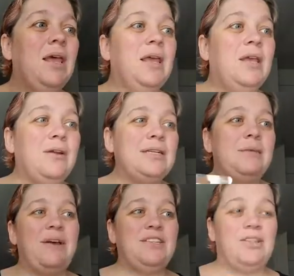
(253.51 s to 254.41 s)
Here is
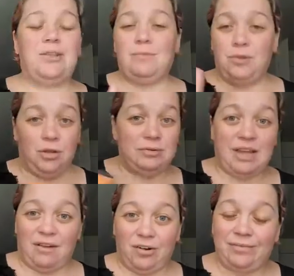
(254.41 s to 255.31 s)
the best
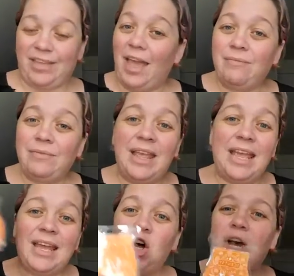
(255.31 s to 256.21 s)
news ever, okay?
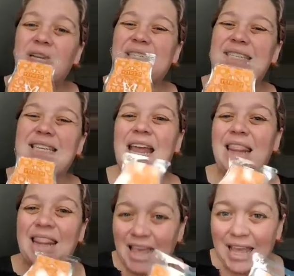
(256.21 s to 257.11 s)
It costs
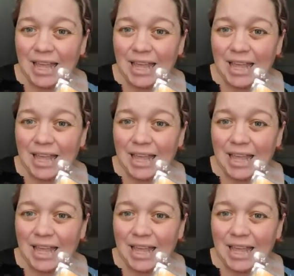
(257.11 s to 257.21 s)
nothing,